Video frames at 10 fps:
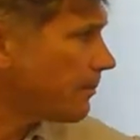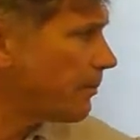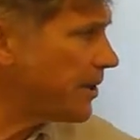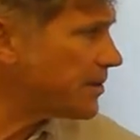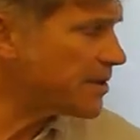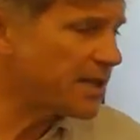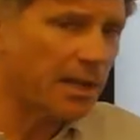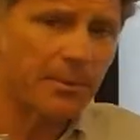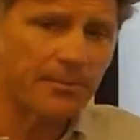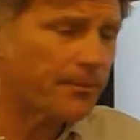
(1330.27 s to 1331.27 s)
personal
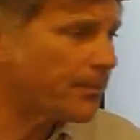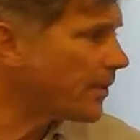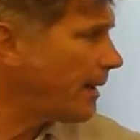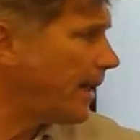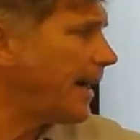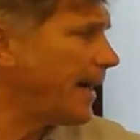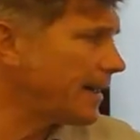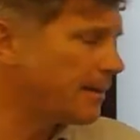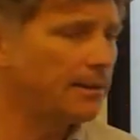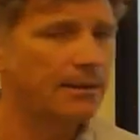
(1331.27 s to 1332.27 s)
statement,
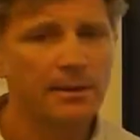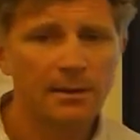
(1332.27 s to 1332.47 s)
and